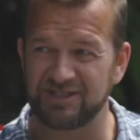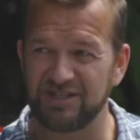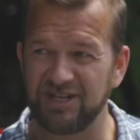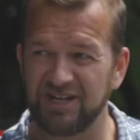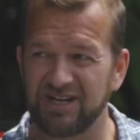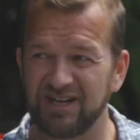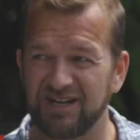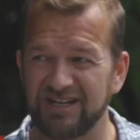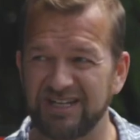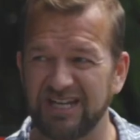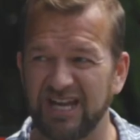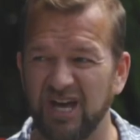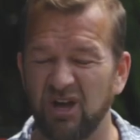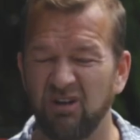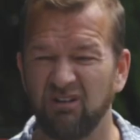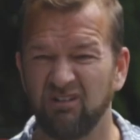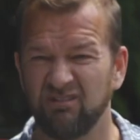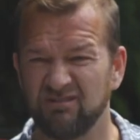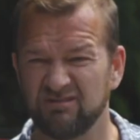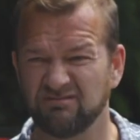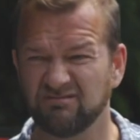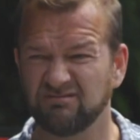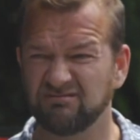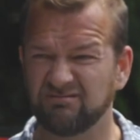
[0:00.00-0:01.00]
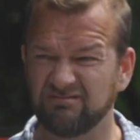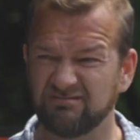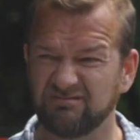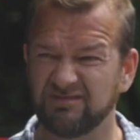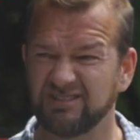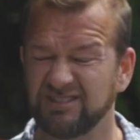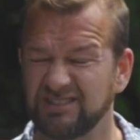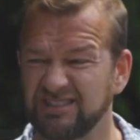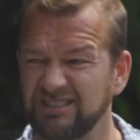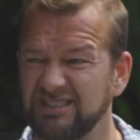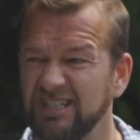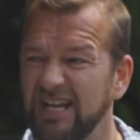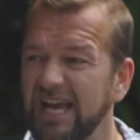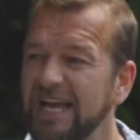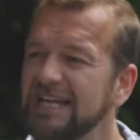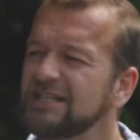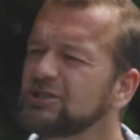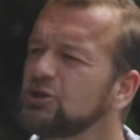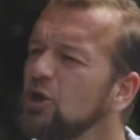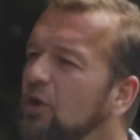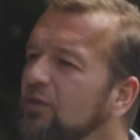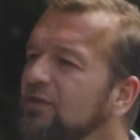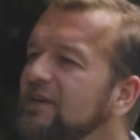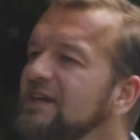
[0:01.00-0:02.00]
and you kind of go, oh, it's
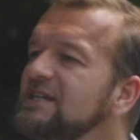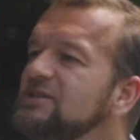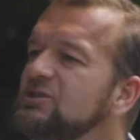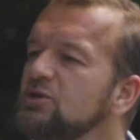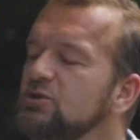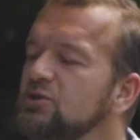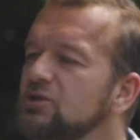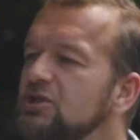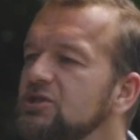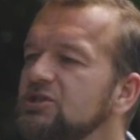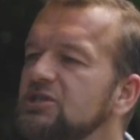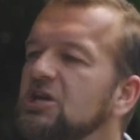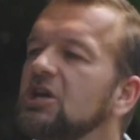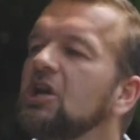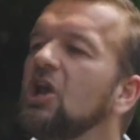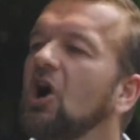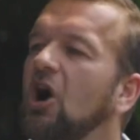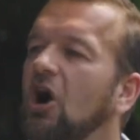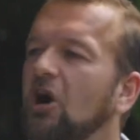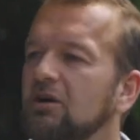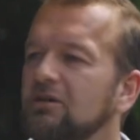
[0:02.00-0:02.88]
not things you touch a lot.